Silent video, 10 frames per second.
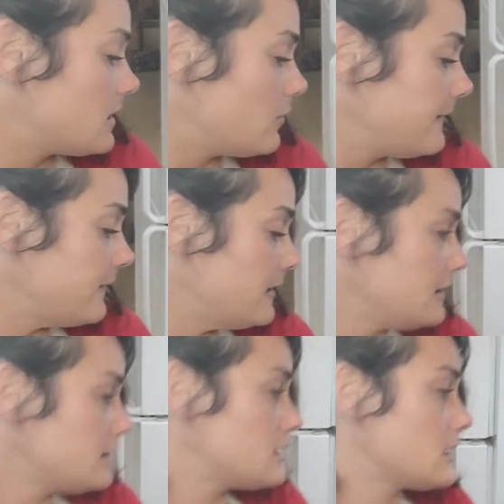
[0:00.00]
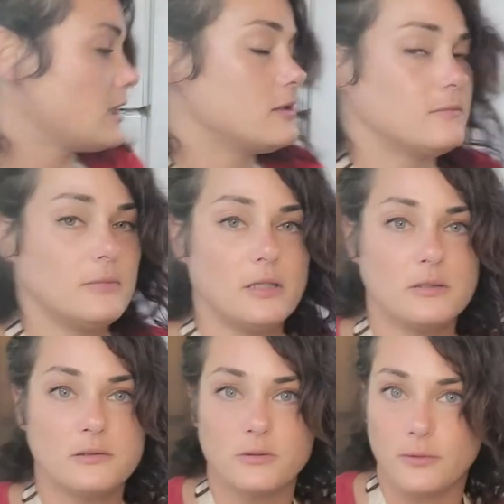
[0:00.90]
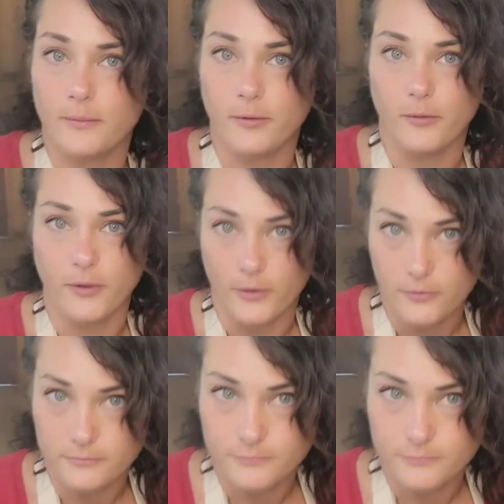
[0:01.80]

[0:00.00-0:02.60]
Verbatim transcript: going to wait for this to come to a boil.